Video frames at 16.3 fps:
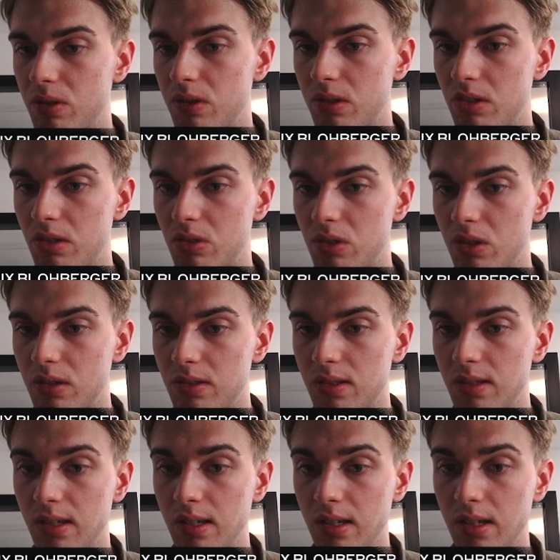This is
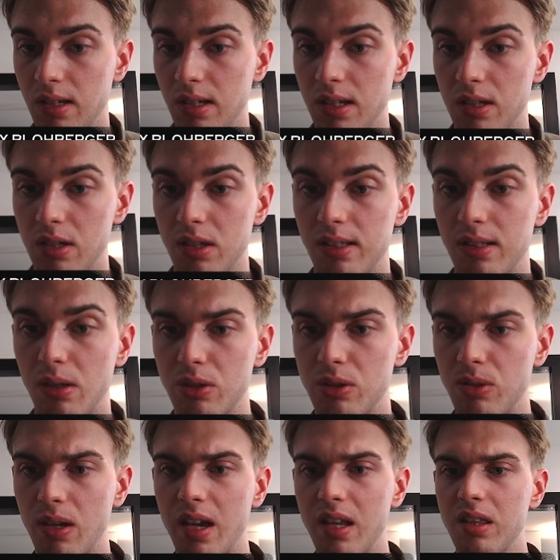just lost.
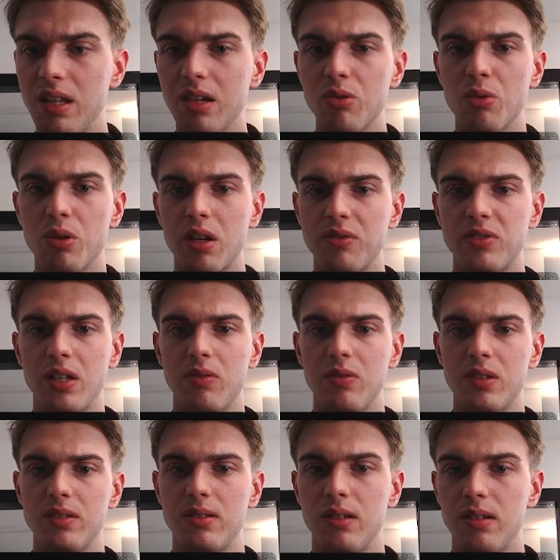So I think rook f7
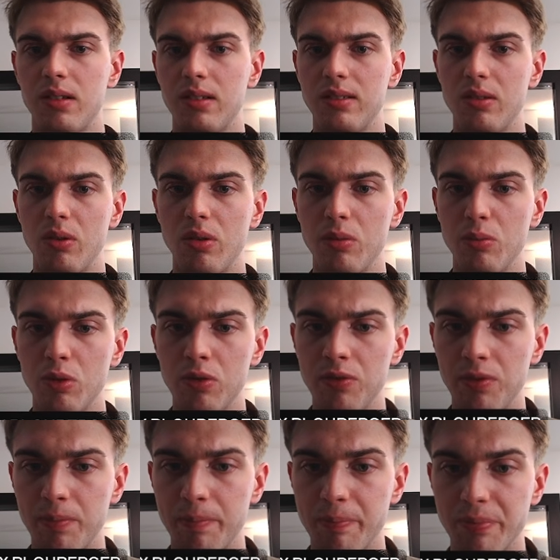is the only move.